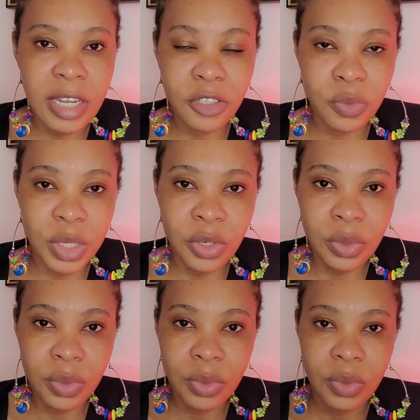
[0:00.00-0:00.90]
I can do with
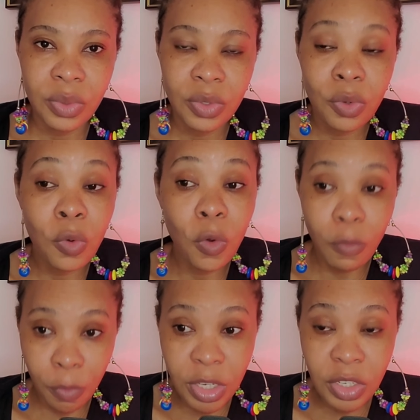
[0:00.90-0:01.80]
you. So
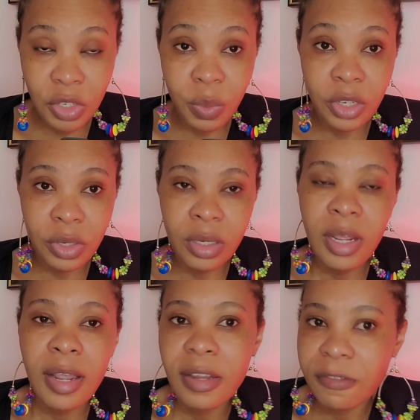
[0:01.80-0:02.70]
in this situation,
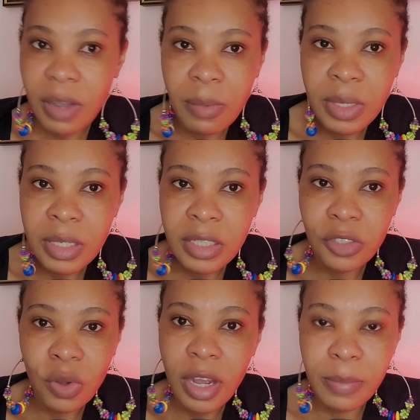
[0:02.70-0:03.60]
the family
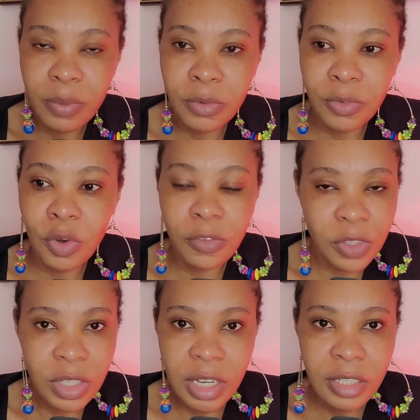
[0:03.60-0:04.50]
did not approve of
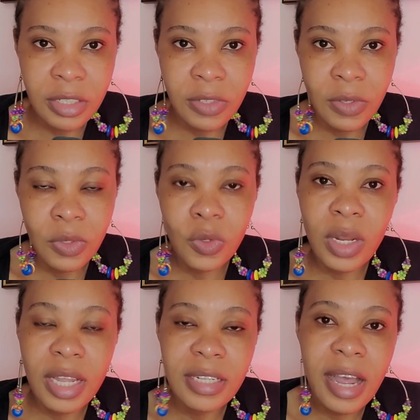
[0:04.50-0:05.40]
the lady, so
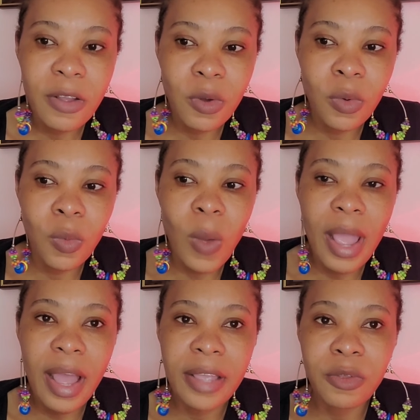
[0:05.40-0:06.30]
let her go.
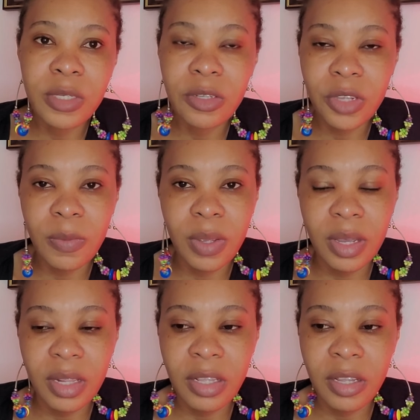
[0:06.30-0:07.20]
Why are you still keeping
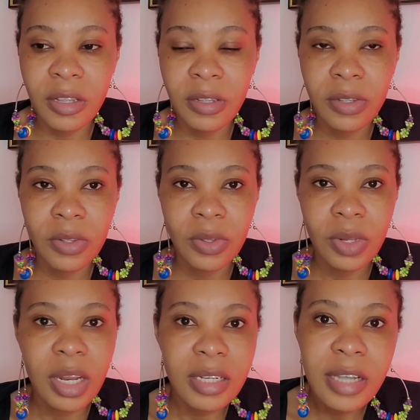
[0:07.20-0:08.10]
her there?
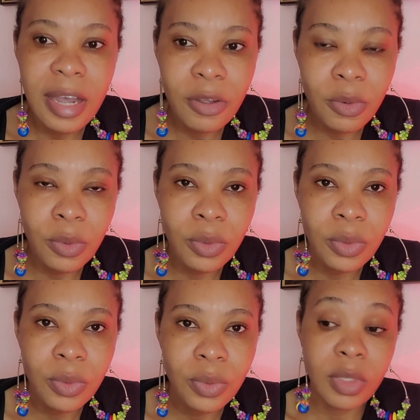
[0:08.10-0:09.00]
Let her go.
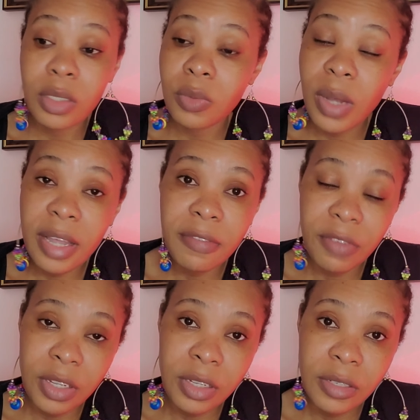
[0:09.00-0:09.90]
This is what I
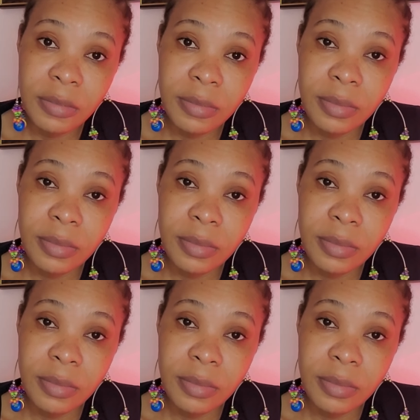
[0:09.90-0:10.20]
think.